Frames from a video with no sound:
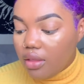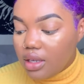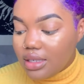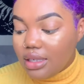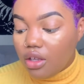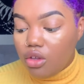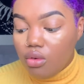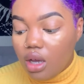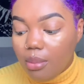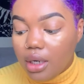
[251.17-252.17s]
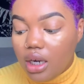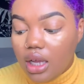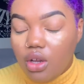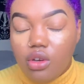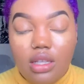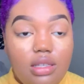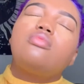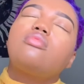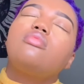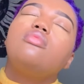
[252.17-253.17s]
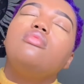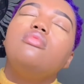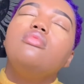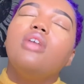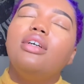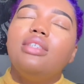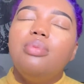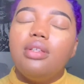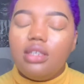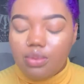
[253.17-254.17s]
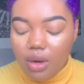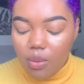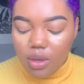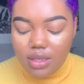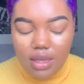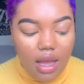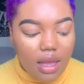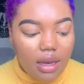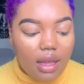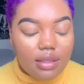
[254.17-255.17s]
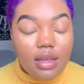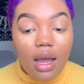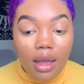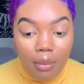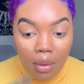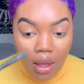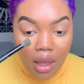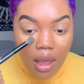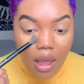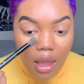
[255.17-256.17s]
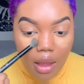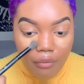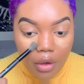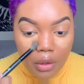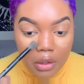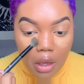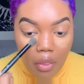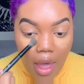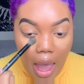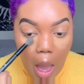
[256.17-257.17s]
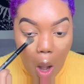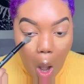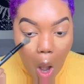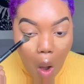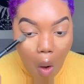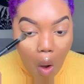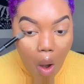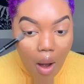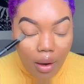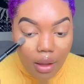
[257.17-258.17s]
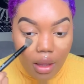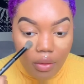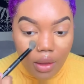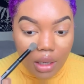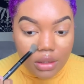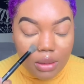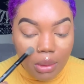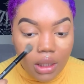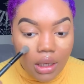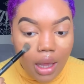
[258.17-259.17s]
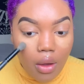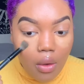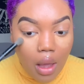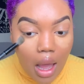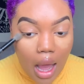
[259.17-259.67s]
This is in Cucumber and Green Tea. I typically spray one side at a time and focus on that, and then I just blend it out.